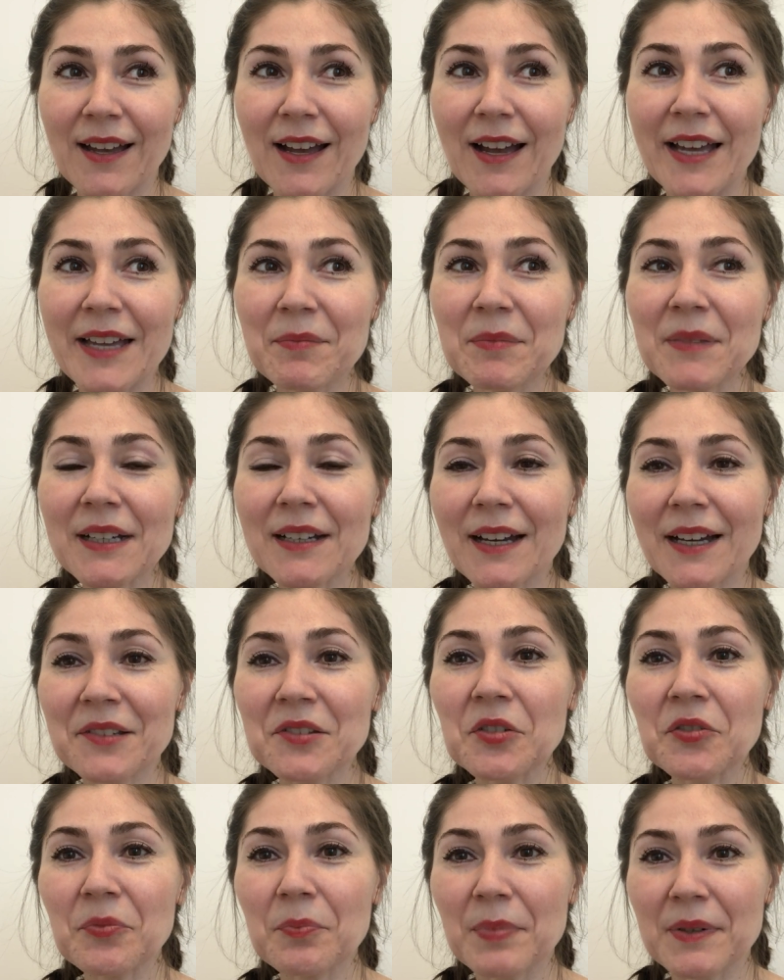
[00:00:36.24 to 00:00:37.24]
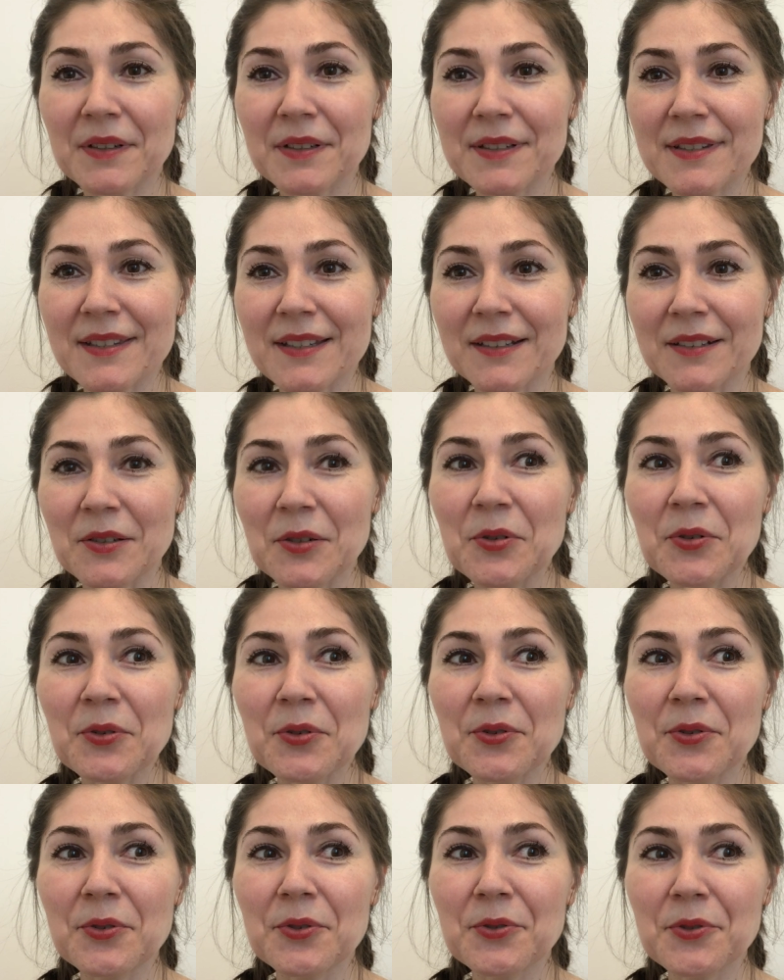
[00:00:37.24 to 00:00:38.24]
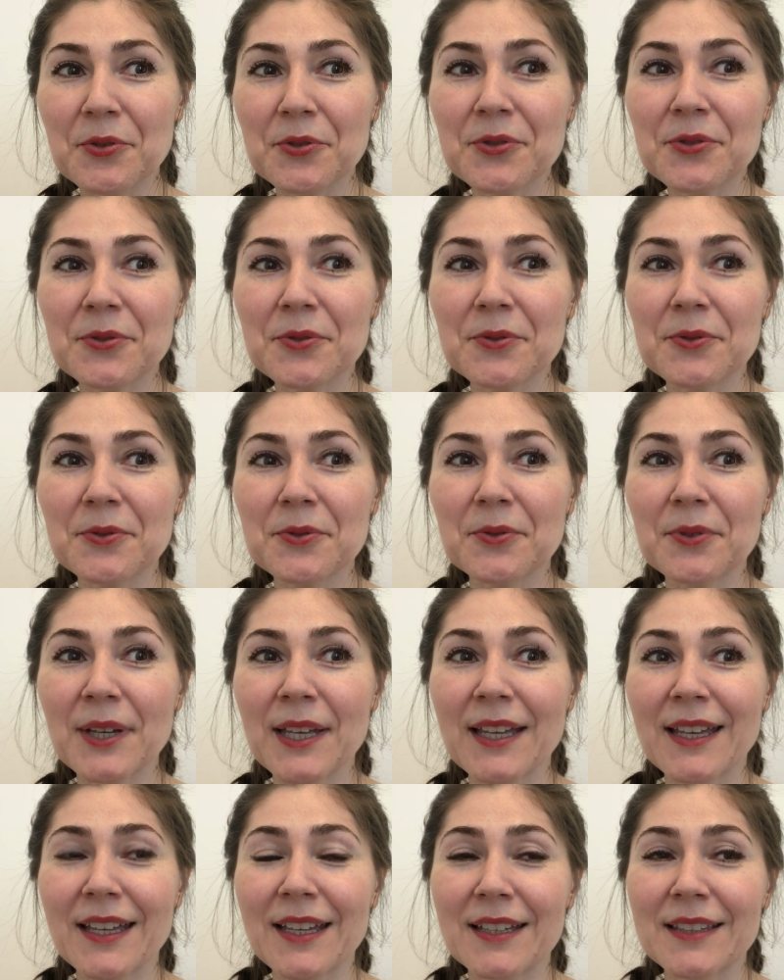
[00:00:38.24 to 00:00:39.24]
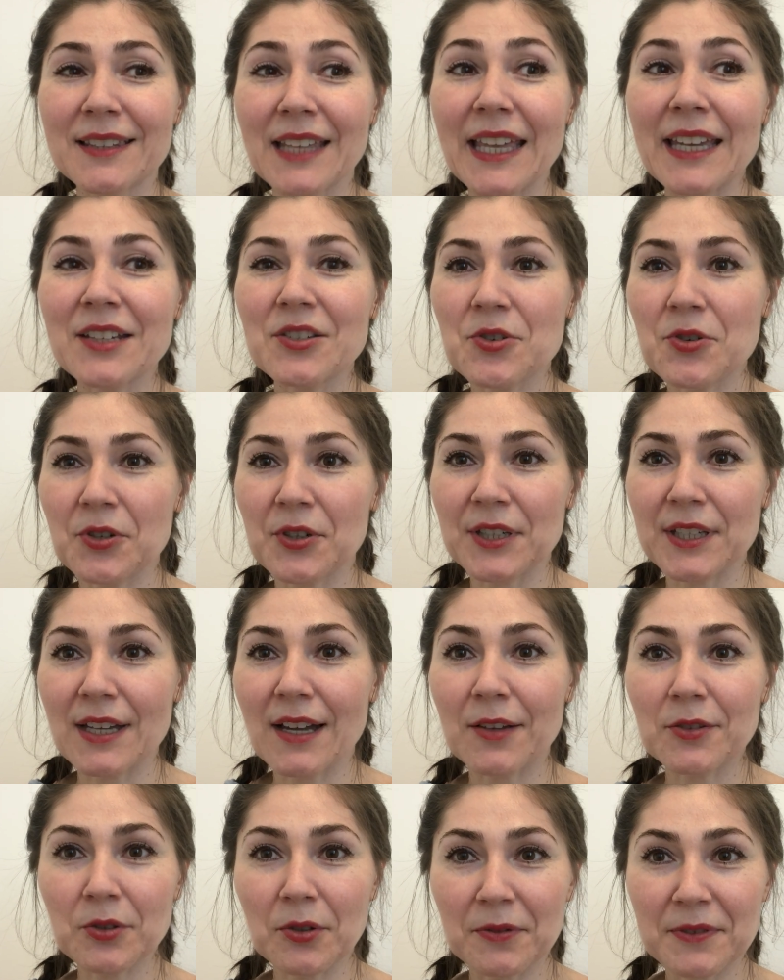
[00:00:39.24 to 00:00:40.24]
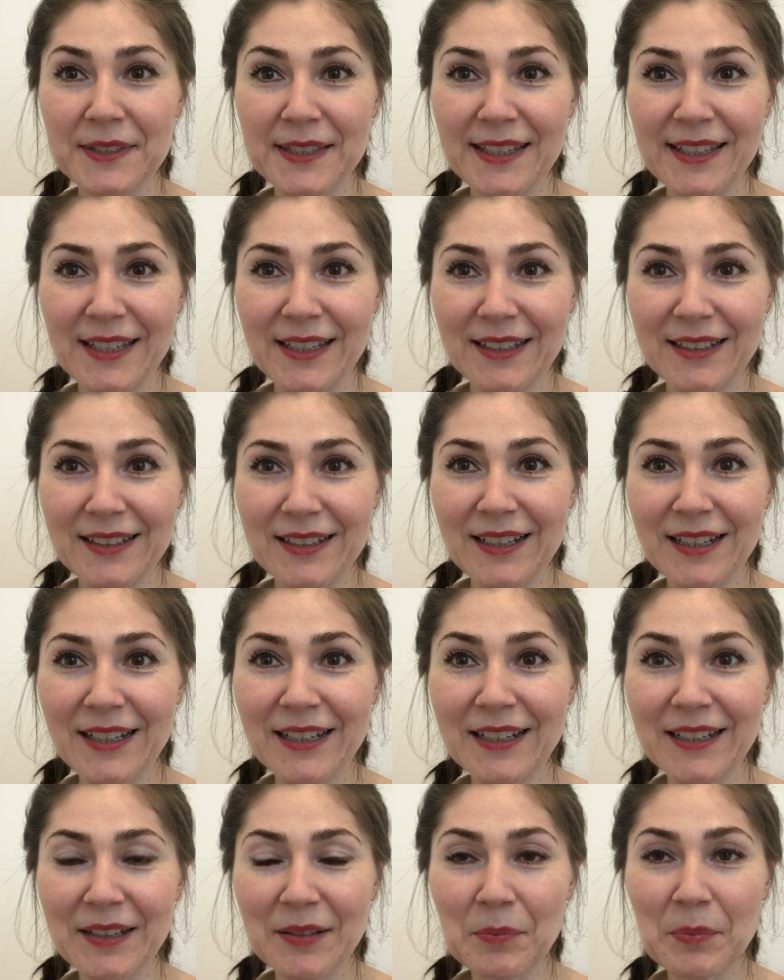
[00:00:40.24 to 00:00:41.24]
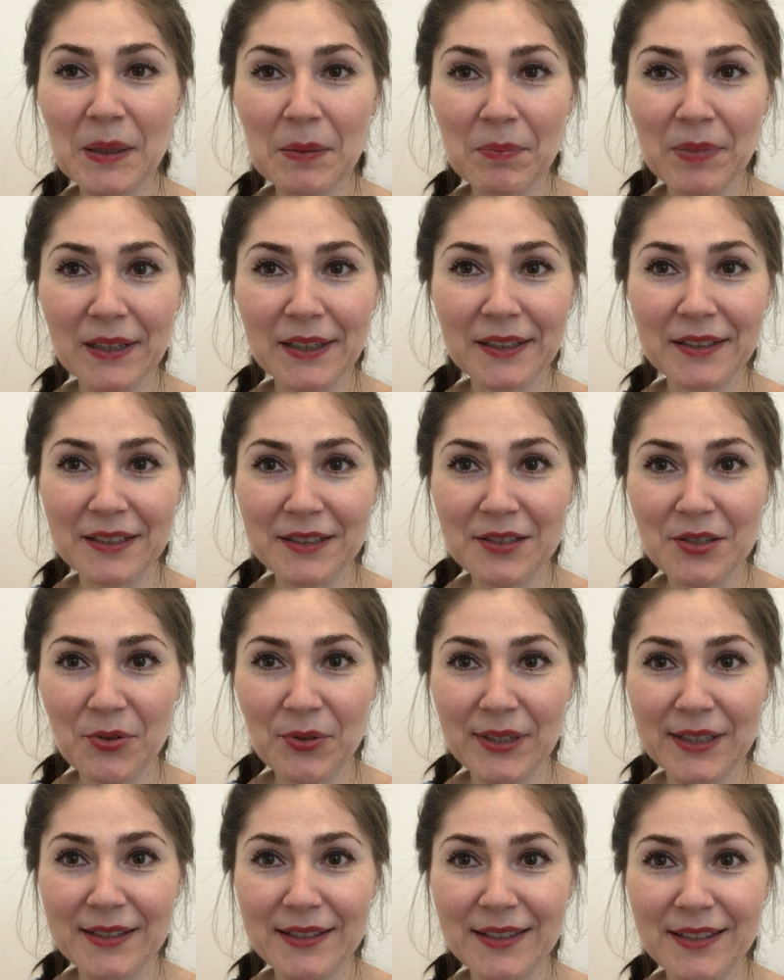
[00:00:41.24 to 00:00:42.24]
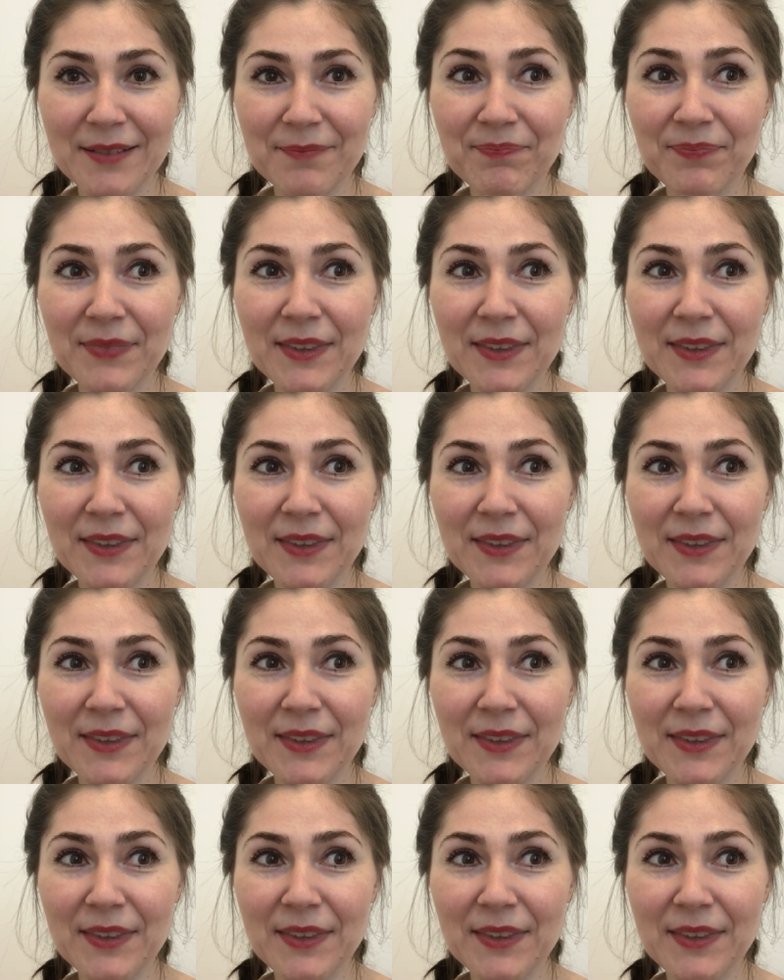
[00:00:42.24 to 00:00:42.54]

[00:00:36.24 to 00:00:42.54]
I'm the kind of person who used to take joy out of seeing people in the streets.